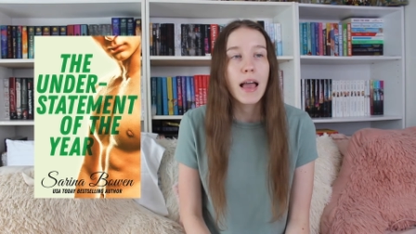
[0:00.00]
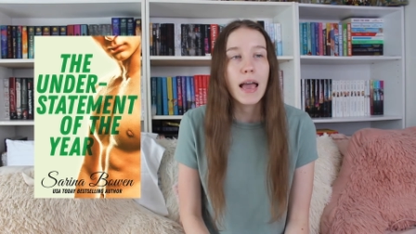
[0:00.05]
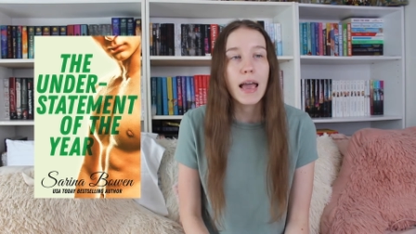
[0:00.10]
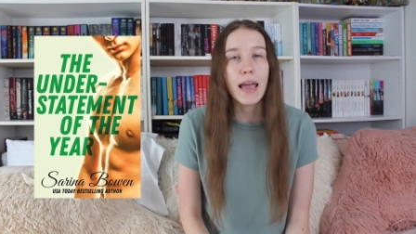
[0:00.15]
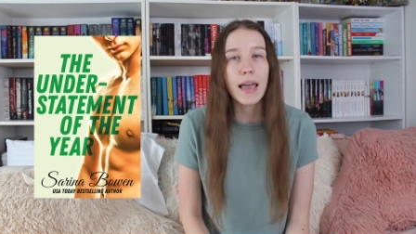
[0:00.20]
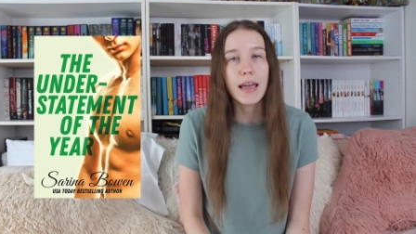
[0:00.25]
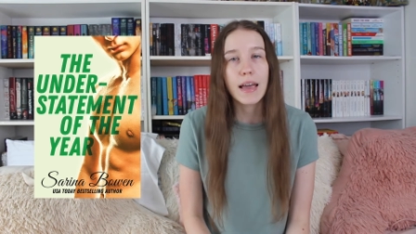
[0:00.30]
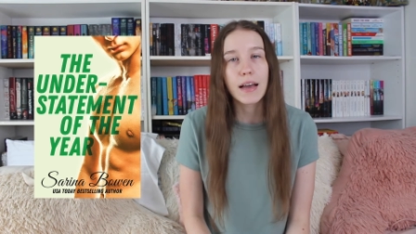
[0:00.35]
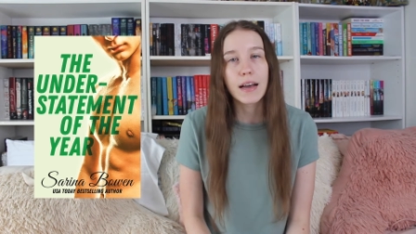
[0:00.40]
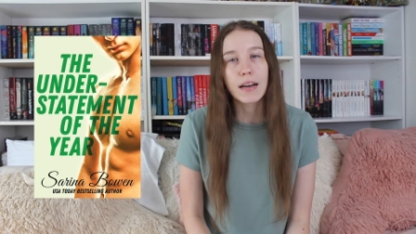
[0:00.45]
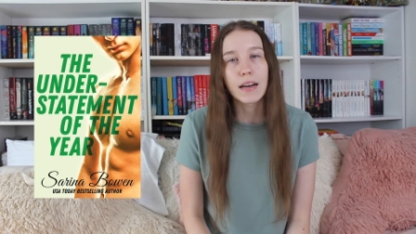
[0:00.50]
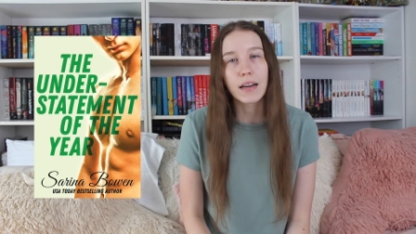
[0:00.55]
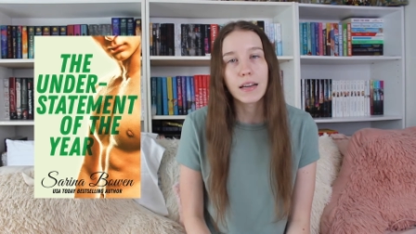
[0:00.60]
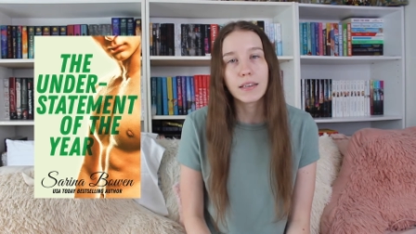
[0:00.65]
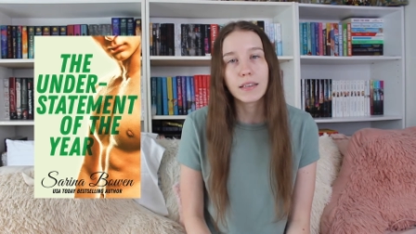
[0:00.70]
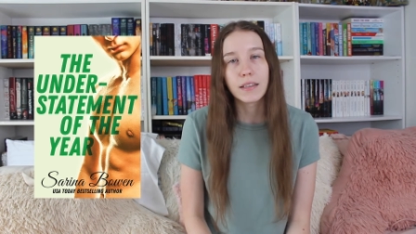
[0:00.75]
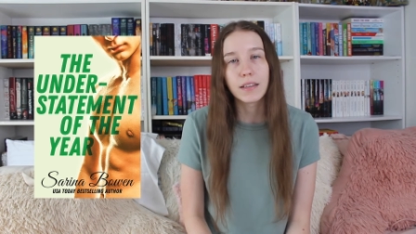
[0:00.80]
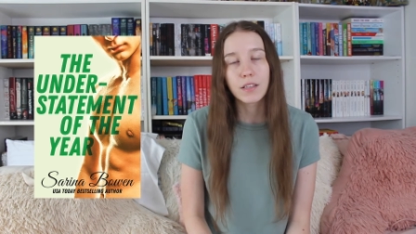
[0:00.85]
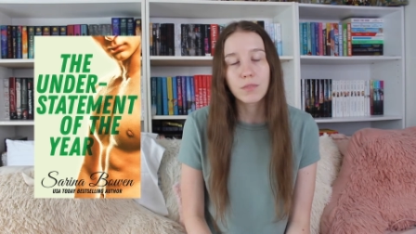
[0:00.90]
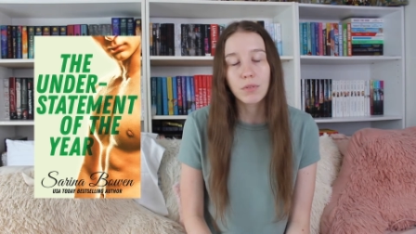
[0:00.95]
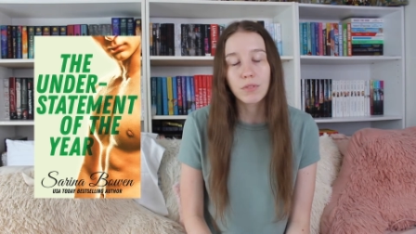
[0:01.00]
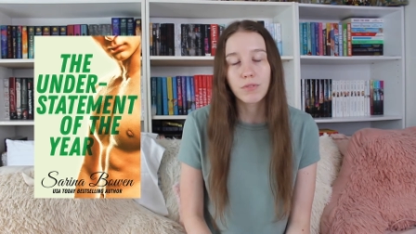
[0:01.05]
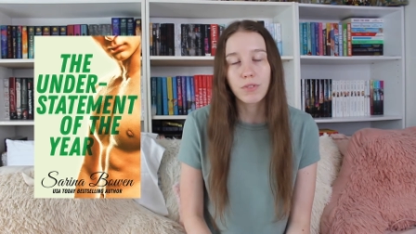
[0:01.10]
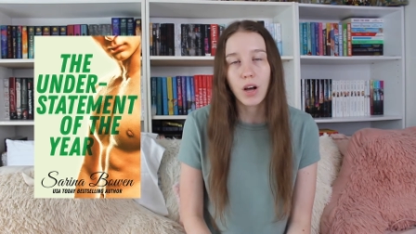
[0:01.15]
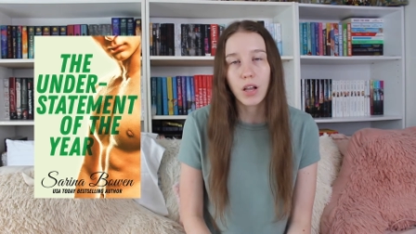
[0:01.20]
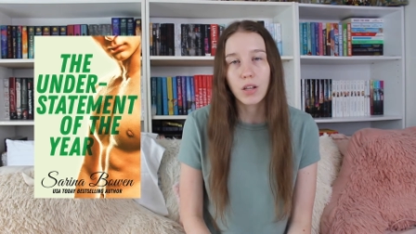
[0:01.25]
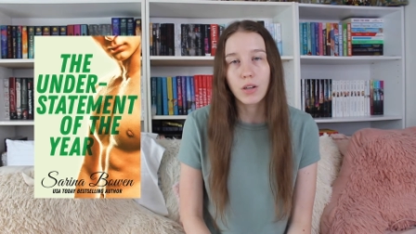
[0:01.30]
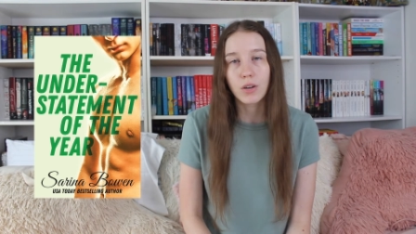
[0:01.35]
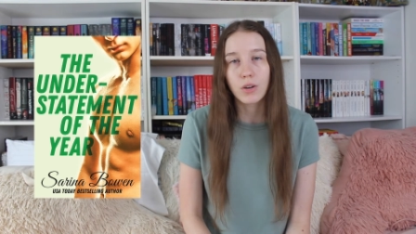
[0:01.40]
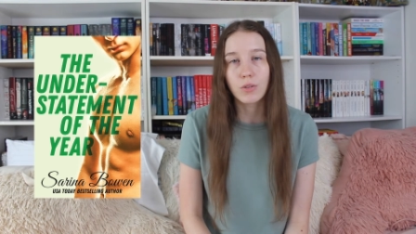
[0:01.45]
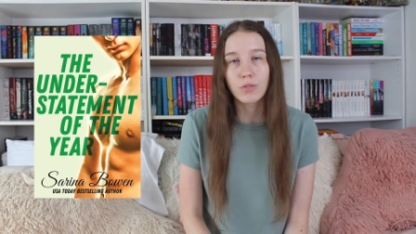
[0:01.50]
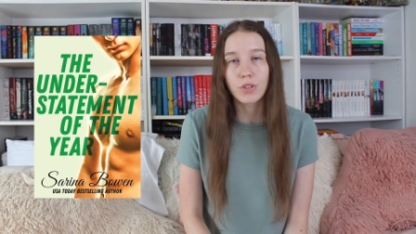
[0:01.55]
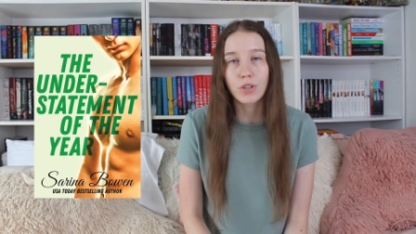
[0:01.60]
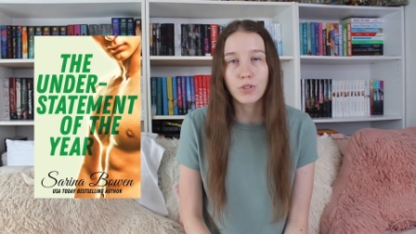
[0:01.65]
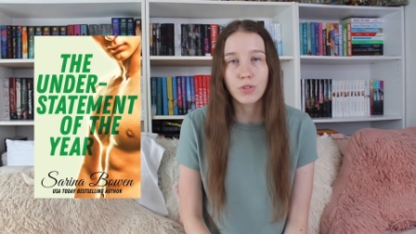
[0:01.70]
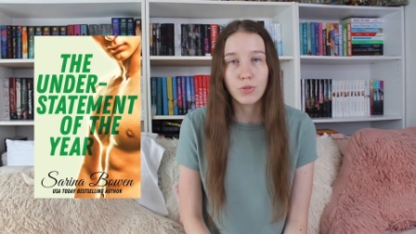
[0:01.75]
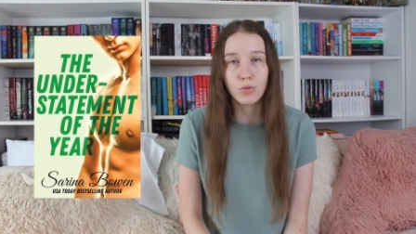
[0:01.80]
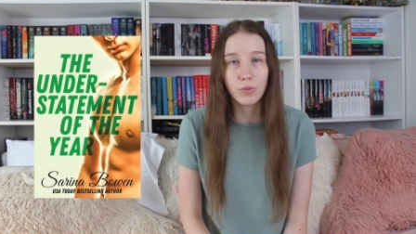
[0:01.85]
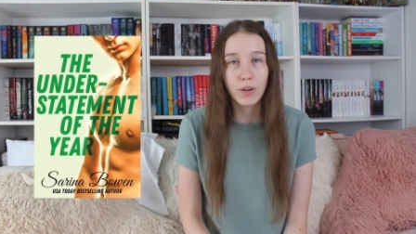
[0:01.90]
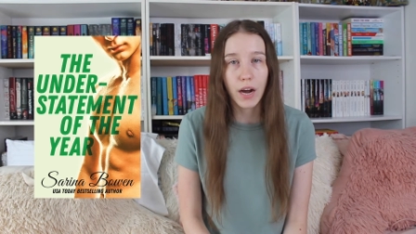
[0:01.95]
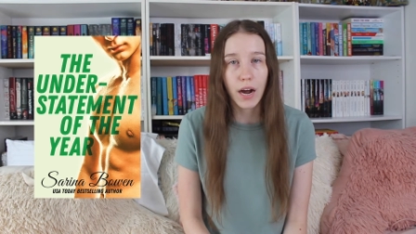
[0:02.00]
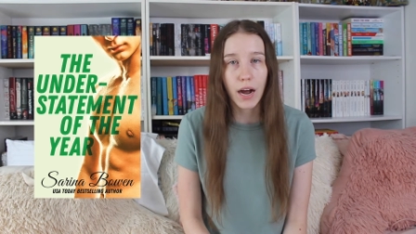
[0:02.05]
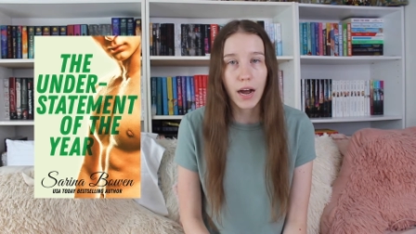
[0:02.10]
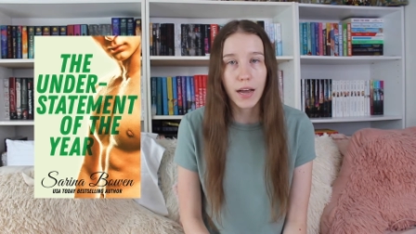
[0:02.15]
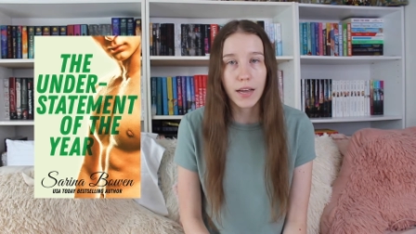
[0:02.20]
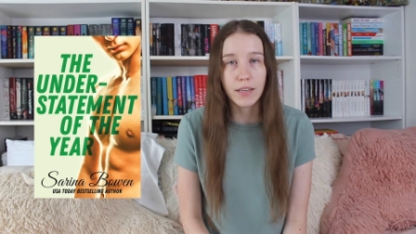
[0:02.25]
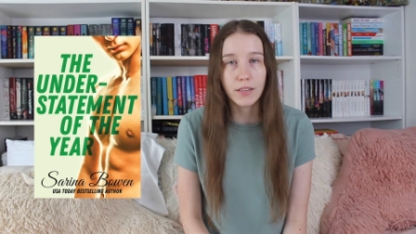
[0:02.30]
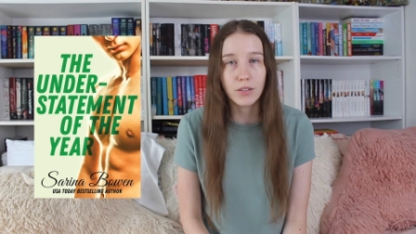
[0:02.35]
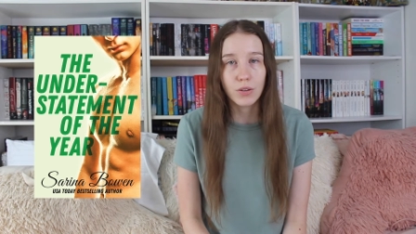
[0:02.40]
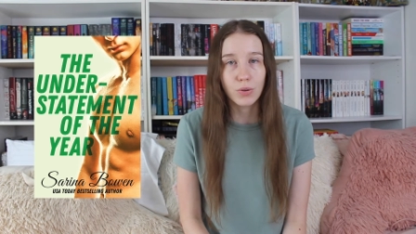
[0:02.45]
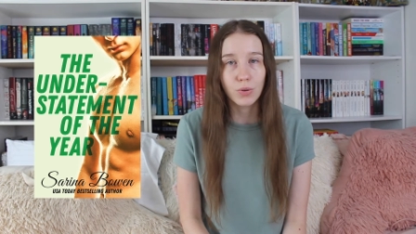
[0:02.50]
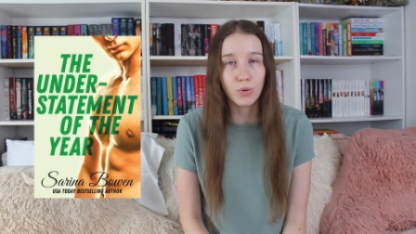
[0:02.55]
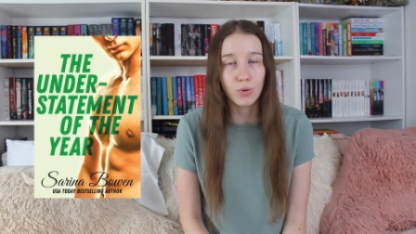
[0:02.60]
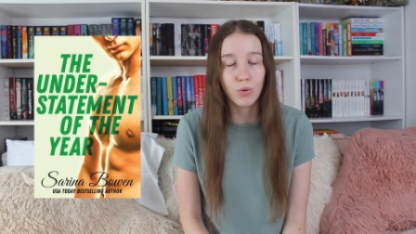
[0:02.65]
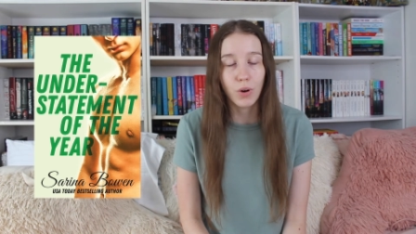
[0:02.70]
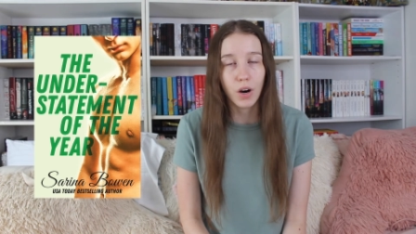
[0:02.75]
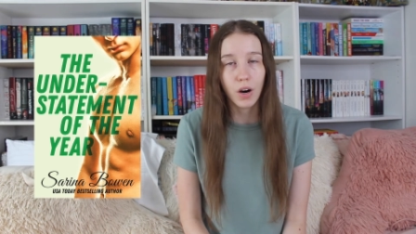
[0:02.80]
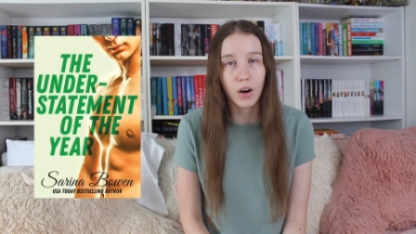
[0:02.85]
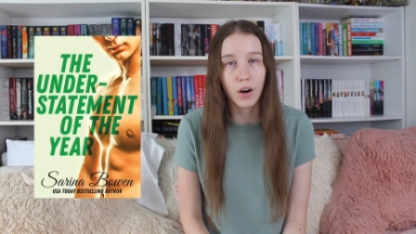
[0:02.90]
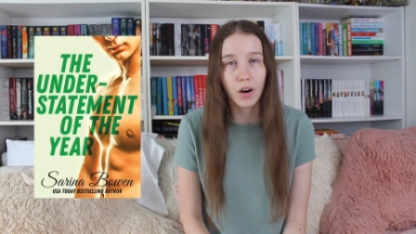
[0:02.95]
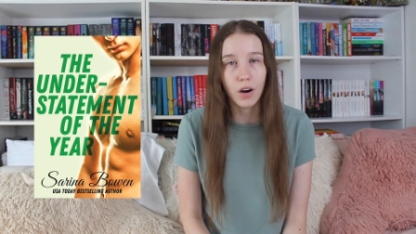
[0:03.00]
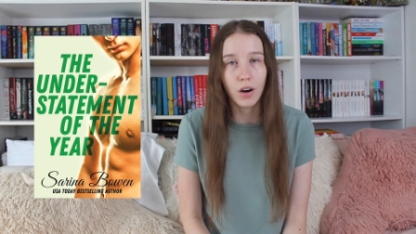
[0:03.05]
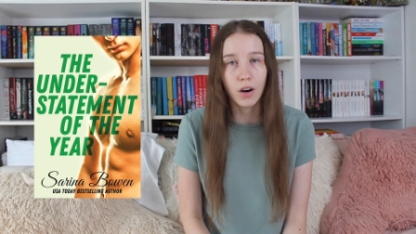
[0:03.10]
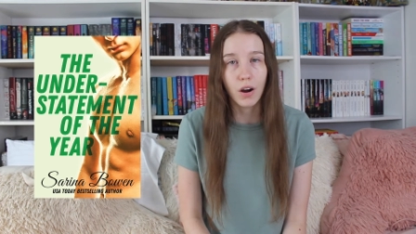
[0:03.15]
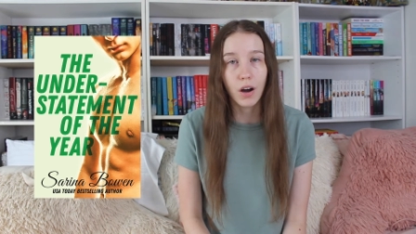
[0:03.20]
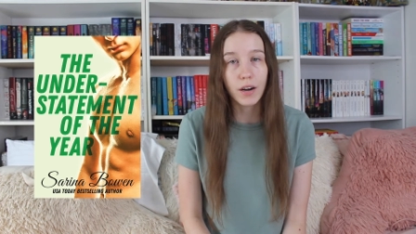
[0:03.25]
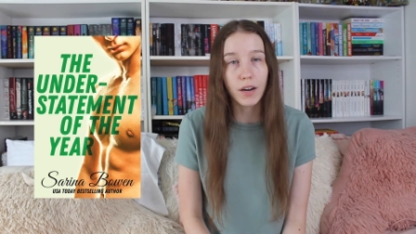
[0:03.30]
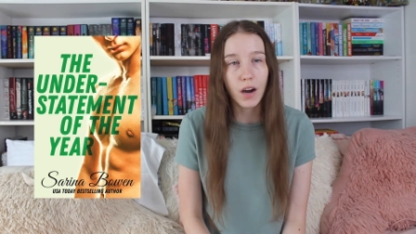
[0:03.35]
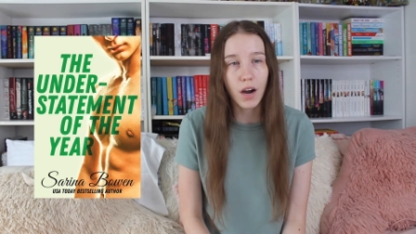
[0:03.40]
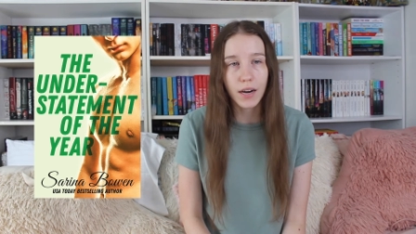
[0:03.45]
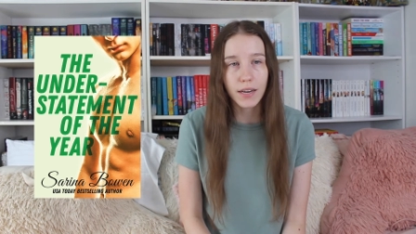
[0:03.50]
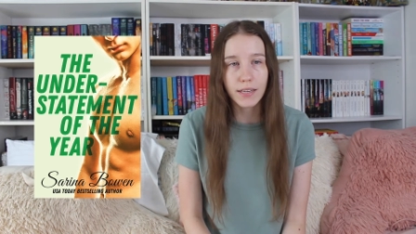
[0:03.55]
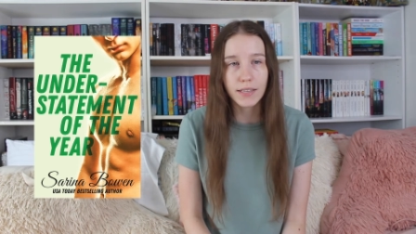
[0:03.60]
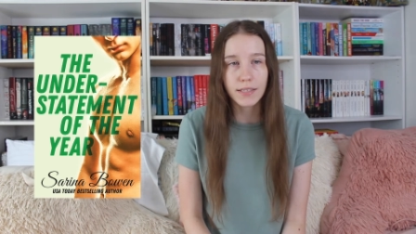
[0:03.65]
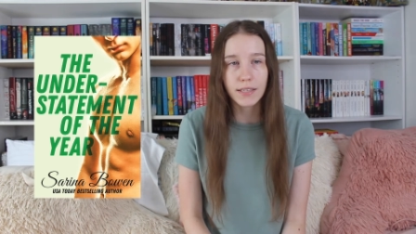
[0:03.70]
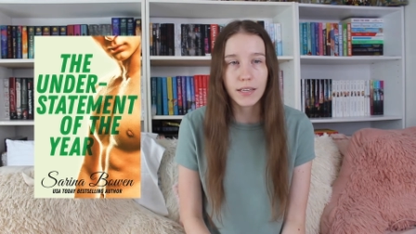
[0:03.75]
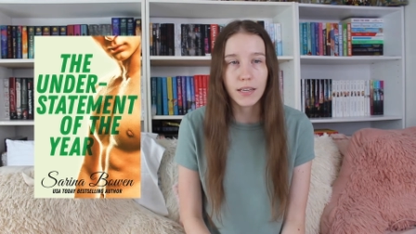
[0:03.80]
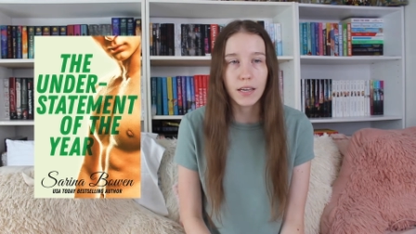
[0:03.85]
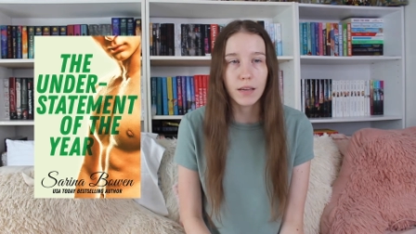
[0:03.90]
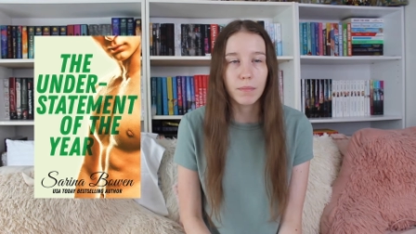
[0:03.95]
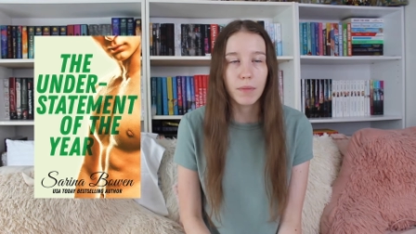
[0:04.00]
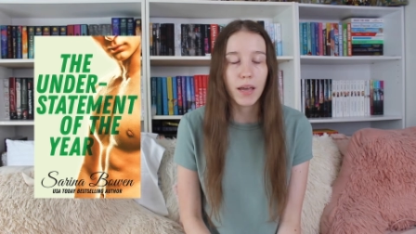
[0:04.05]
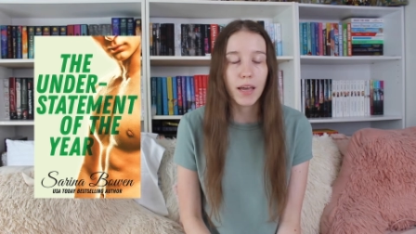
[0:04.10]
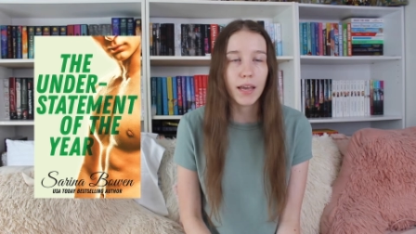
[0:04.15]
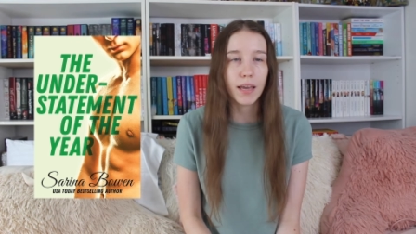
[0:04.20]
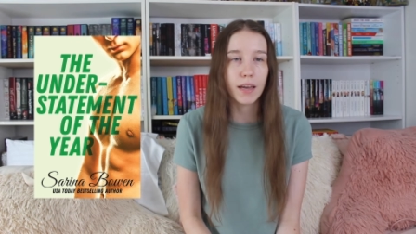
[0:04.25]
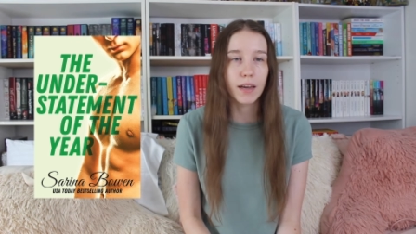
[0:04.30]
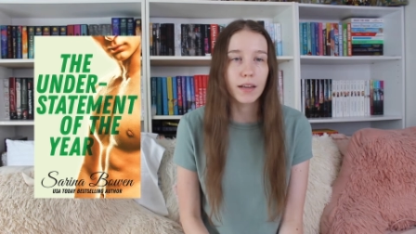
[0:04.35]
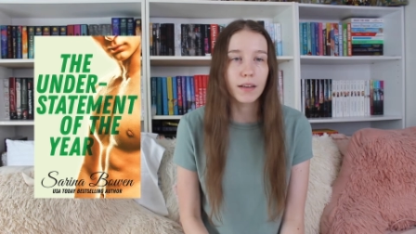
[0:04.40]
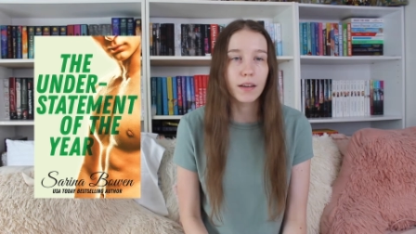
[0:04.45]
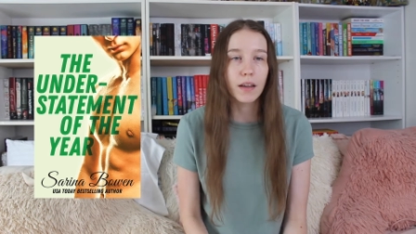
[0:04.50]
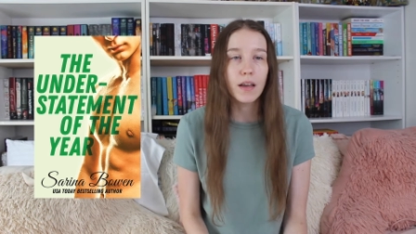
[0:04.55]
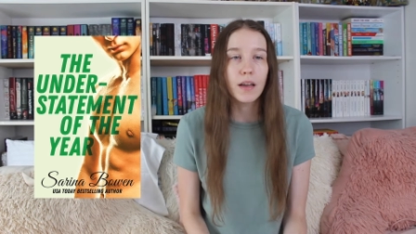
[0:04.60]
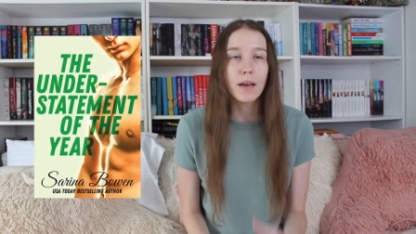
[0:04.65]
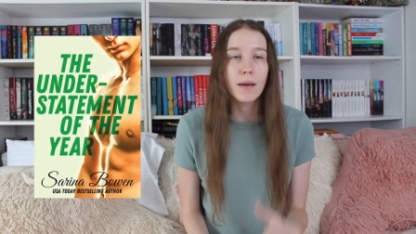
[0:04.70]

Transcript: And this one follows two guys who are on a hockey team and